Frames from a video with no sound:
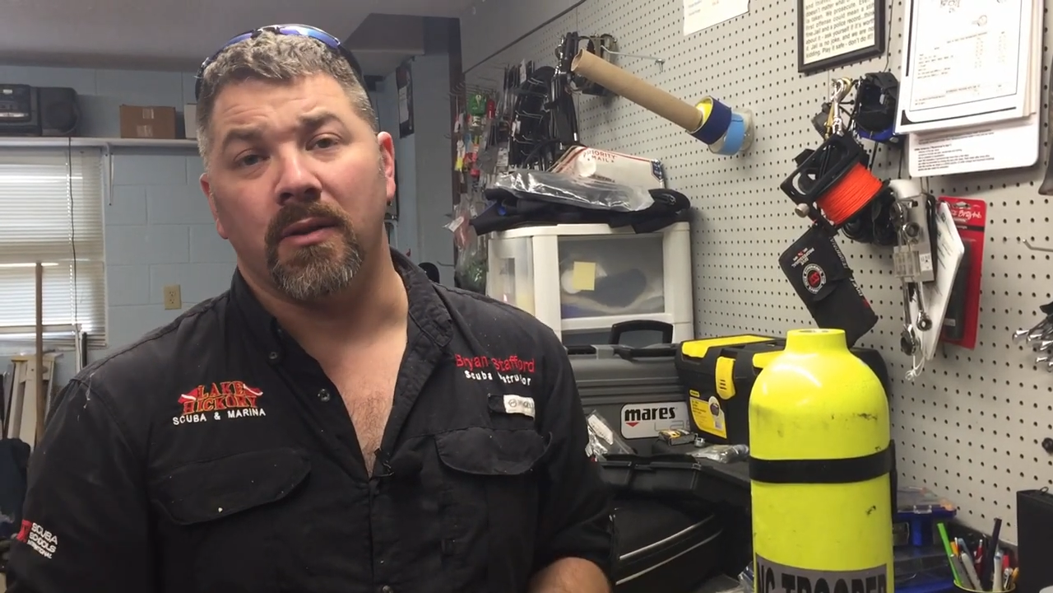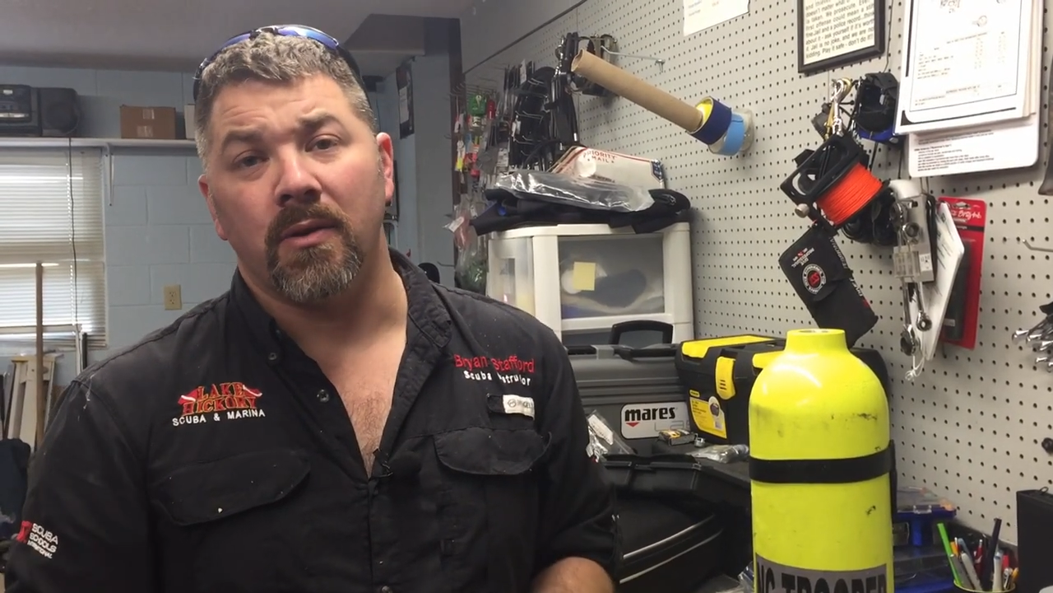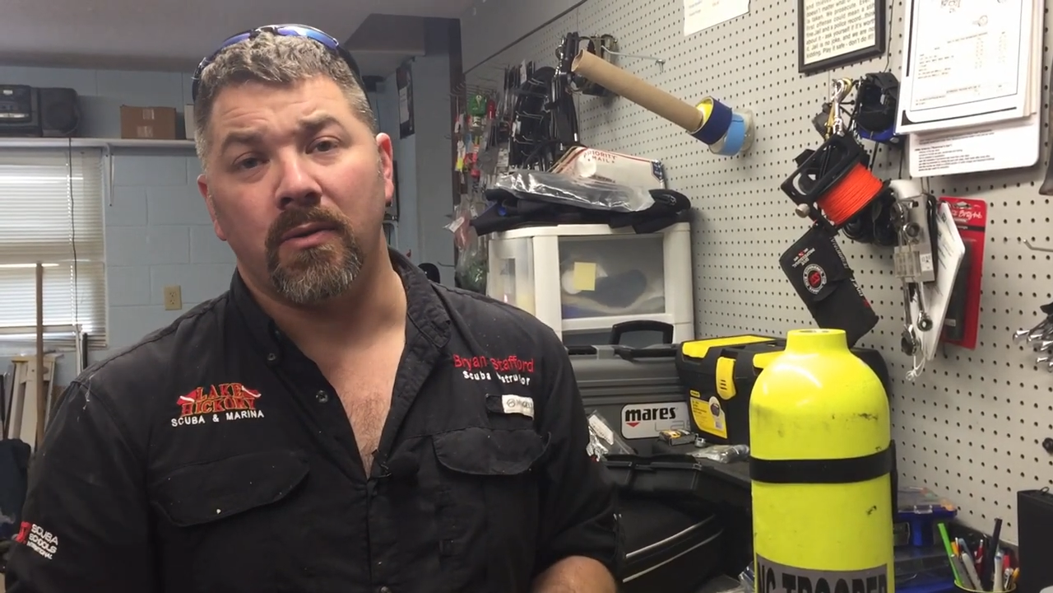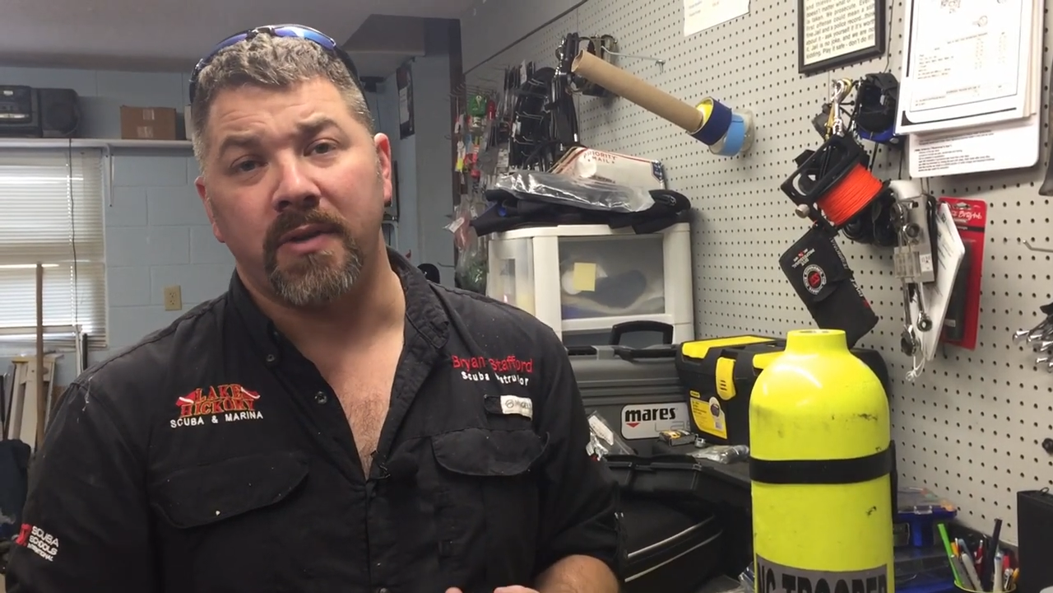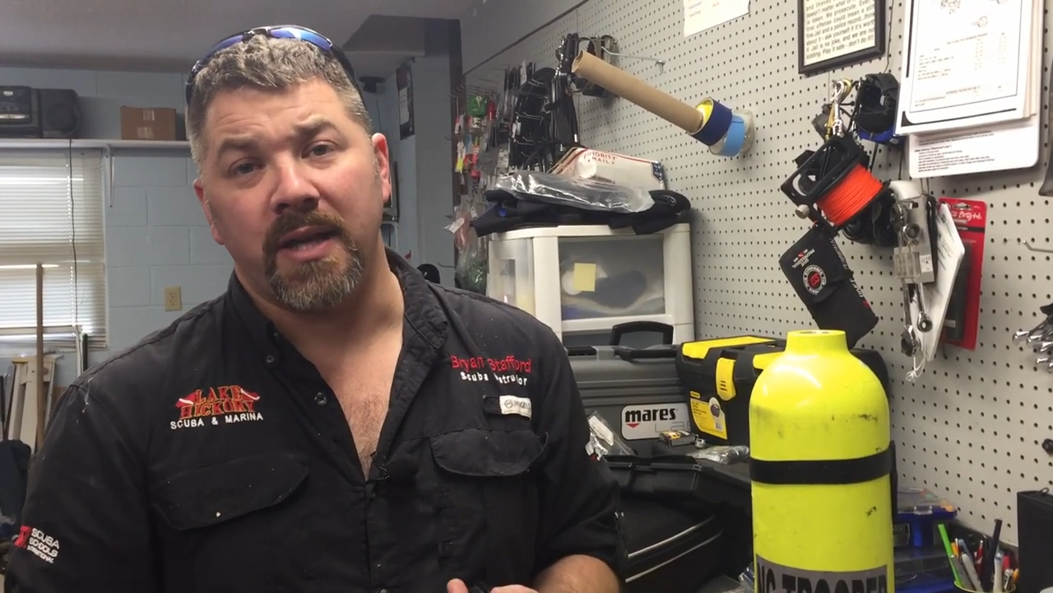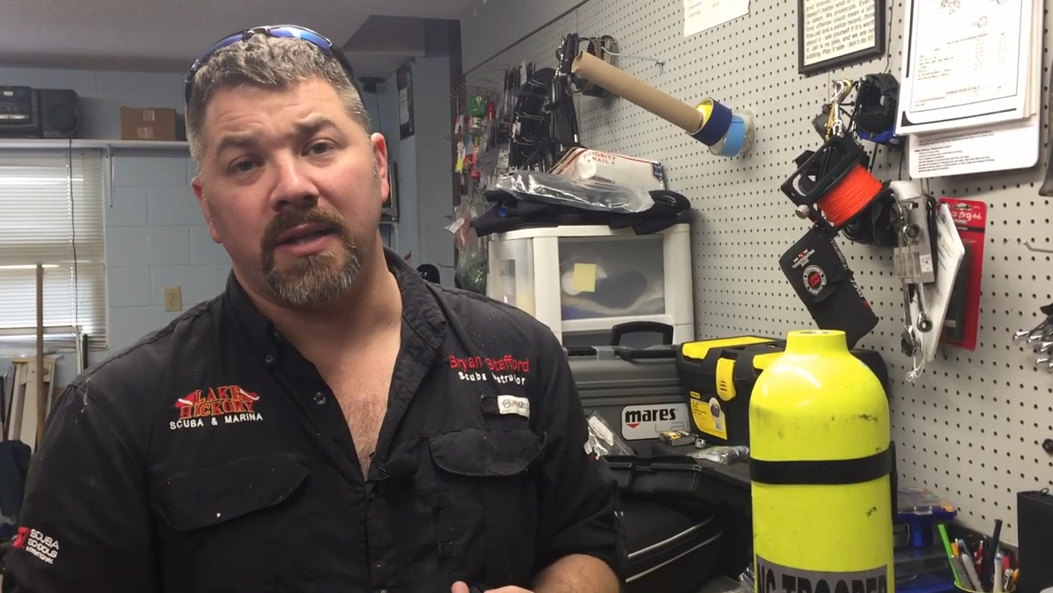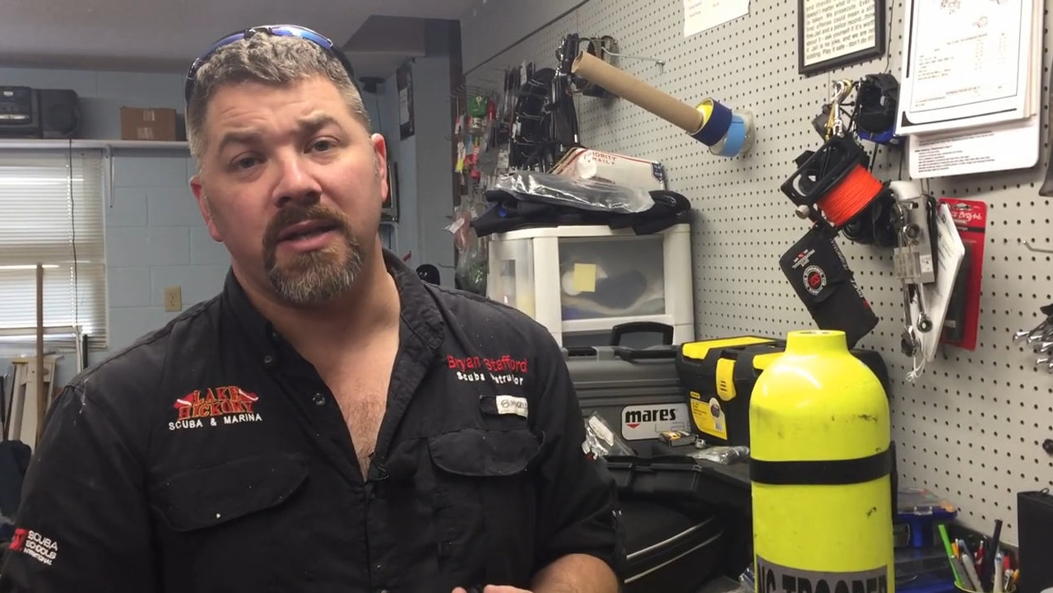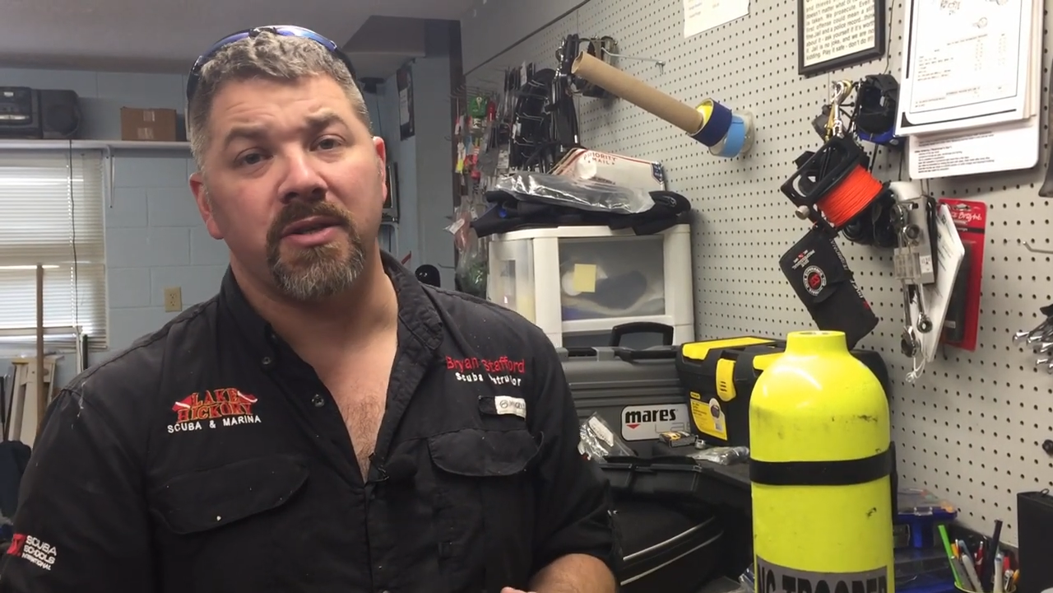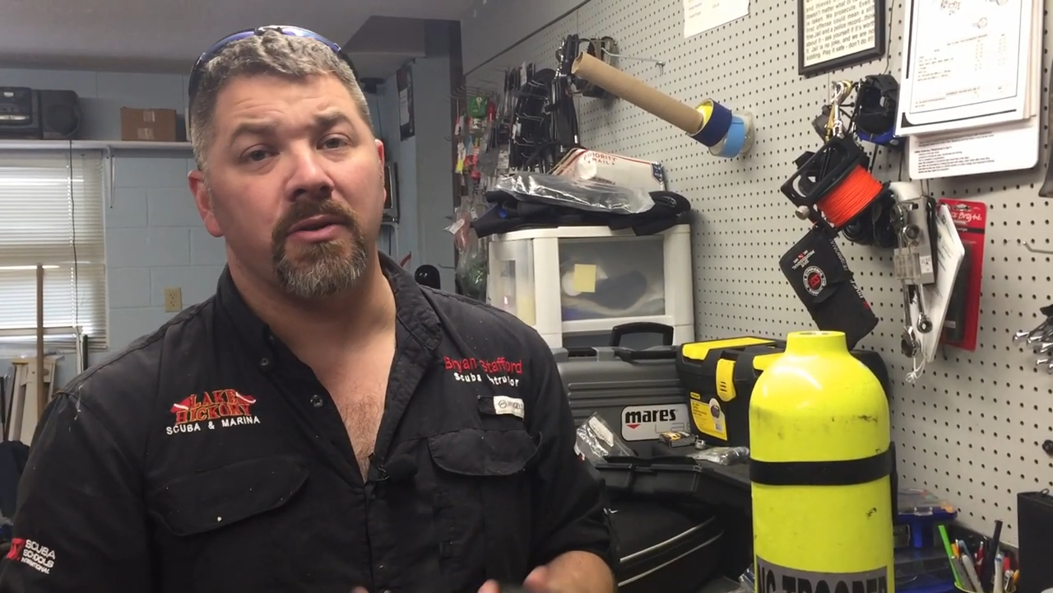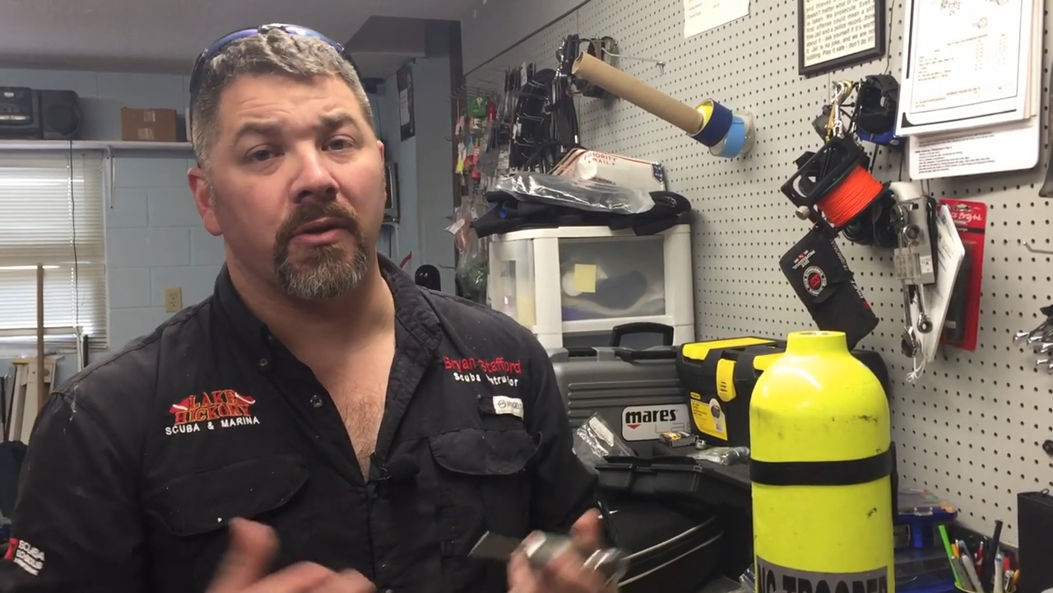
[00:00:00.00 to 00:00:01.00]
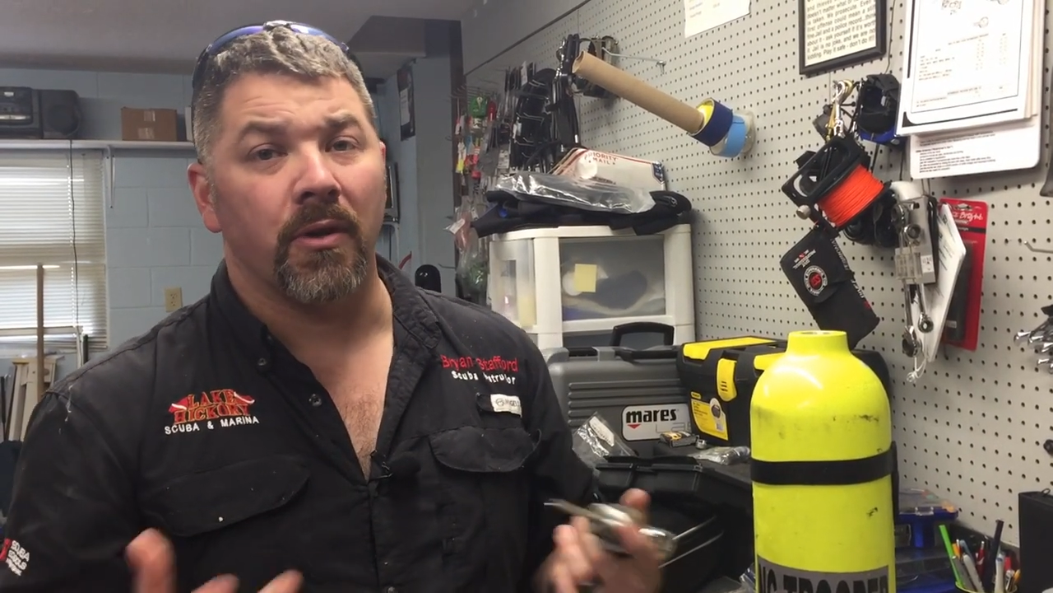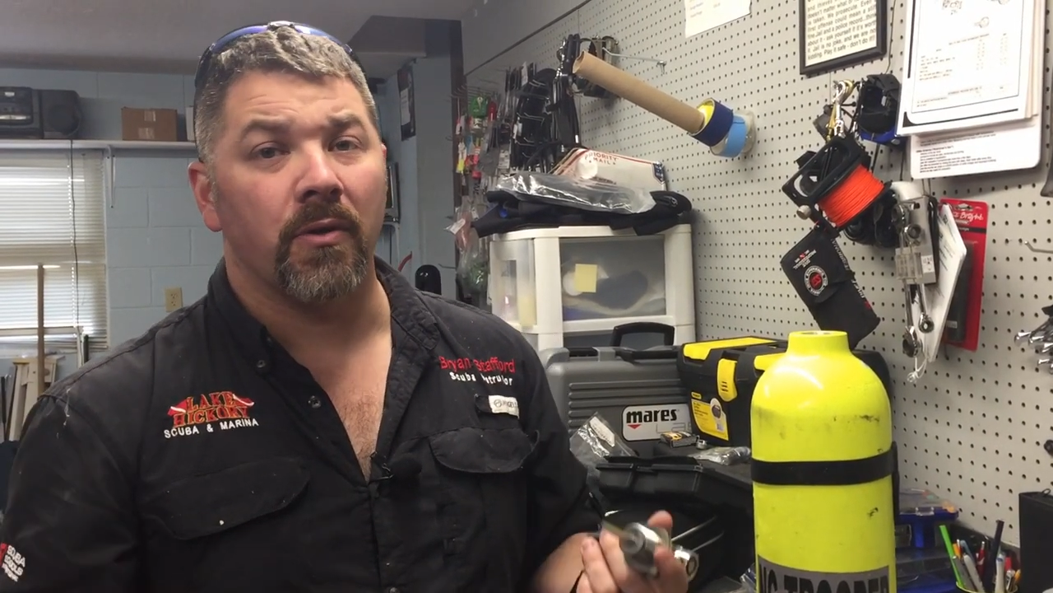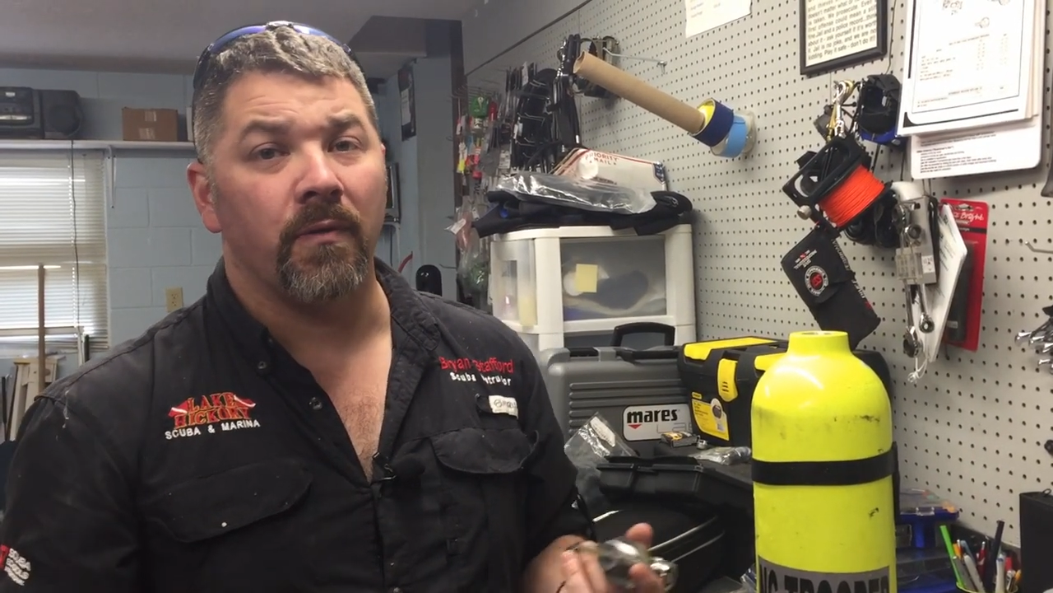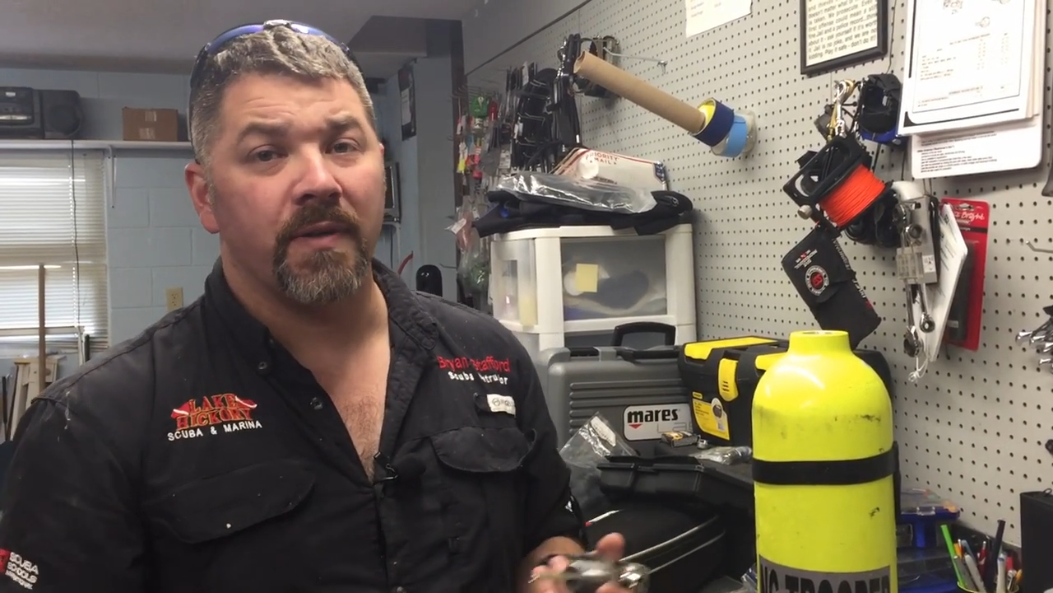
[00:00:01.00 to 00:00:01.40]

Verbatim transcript: local technician or your local